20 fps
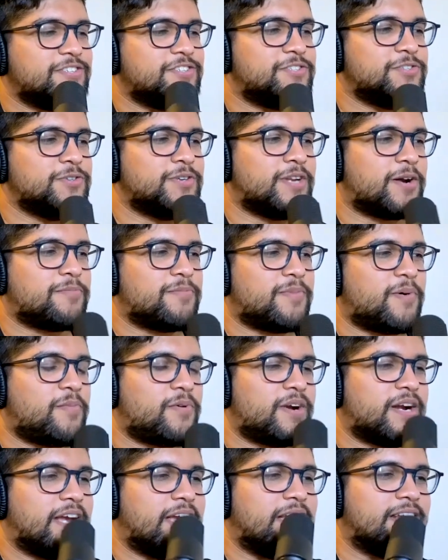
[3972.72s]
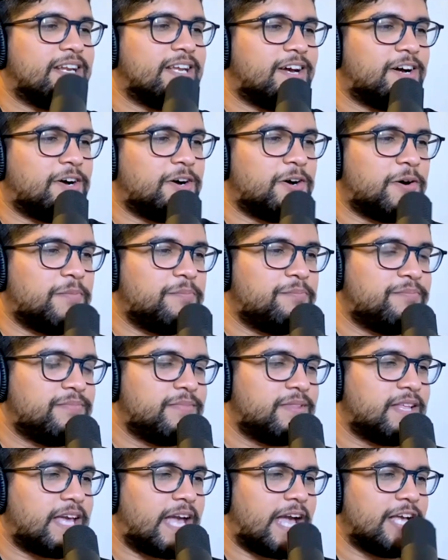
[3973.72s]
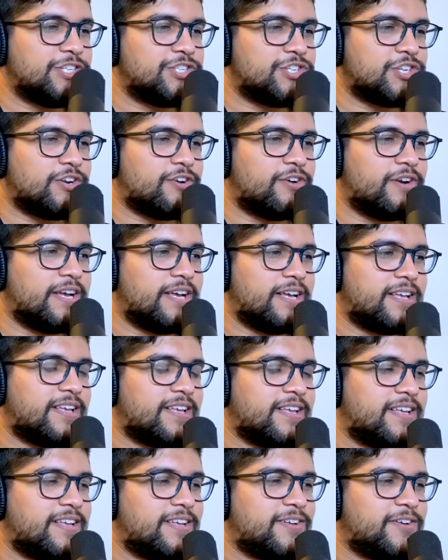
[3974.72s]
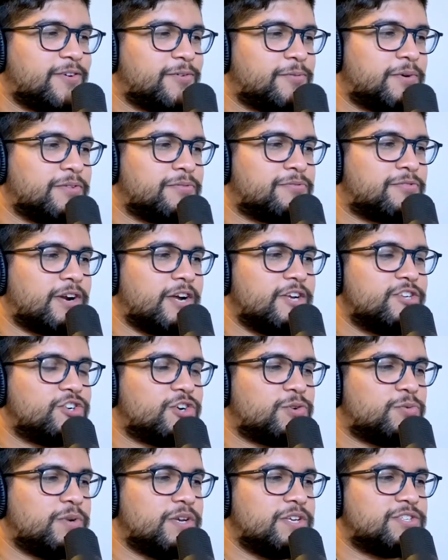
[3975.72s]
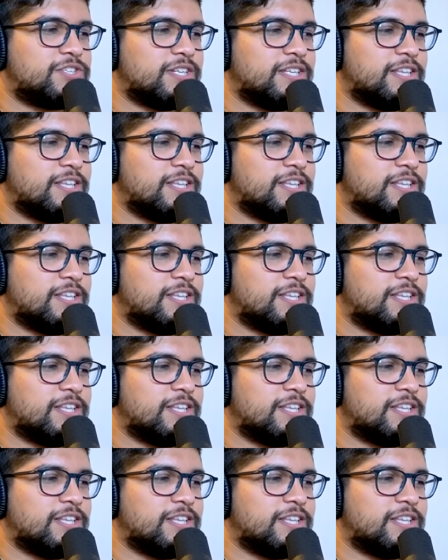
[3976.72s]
Do you not remember in engineering with Fraser? We used to